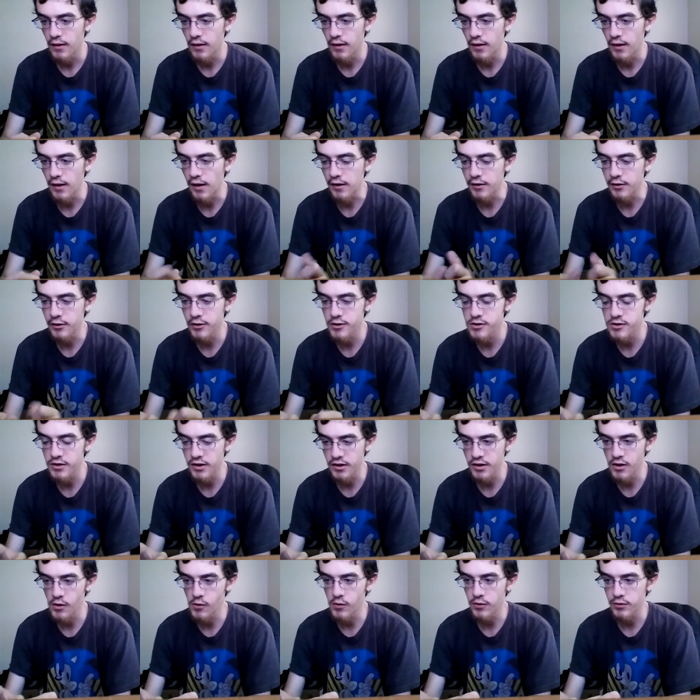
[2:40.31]
and you're just
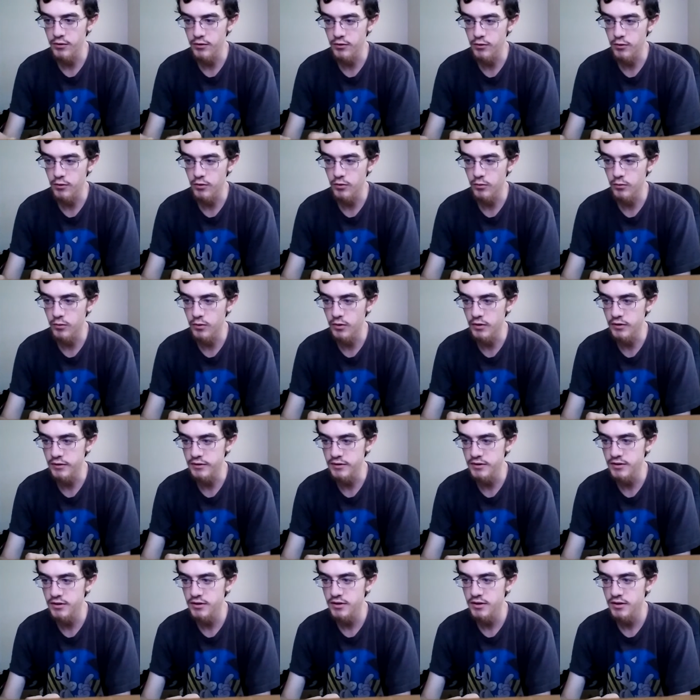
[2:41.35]
like going through the
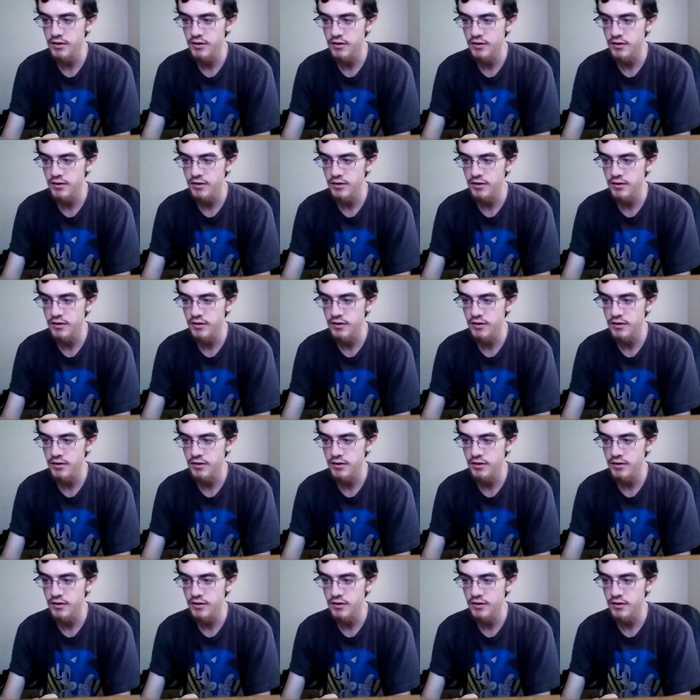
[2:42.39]
woods,